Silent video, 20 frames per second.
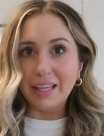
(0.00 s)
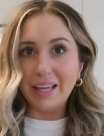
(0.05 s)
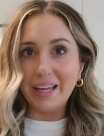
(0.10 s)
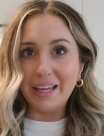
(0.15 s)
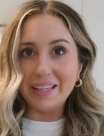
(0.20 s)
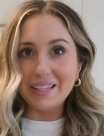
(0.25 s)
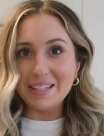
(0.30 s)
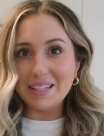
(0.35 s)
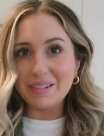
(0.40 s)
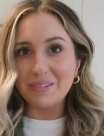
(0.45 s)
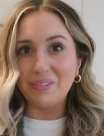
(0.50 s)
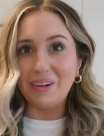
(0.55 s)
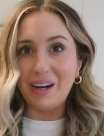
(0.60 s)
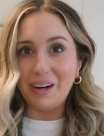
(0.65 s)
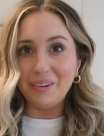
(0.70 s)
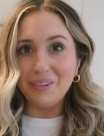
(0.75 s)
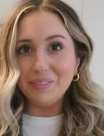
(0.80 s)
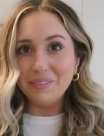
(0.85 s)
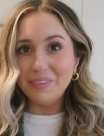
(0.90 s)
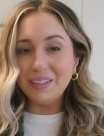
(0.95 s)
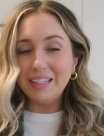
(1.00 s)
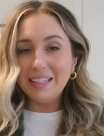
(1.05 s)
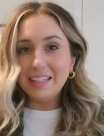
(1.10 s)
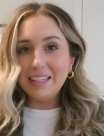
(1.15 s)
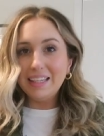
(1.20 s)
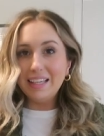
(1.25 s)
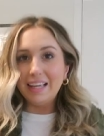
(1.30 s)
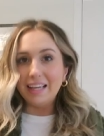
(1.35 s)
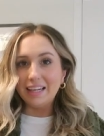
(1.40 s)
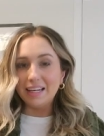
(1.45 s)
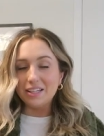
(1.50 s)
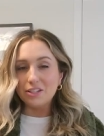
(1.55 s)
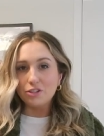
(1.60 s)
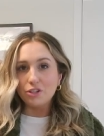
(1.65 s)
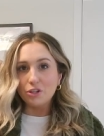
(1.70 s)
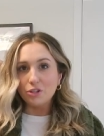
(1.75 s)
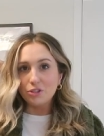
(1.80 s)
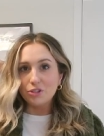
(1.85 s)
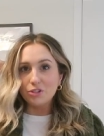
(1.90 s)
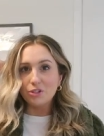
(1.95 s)
this. Wow. It is
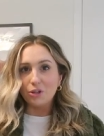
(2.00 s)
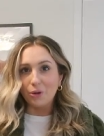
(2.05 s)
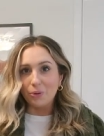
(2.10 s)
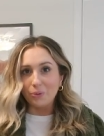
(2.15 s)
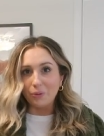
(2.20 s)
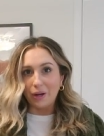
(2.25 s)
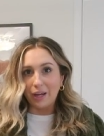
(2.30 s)
so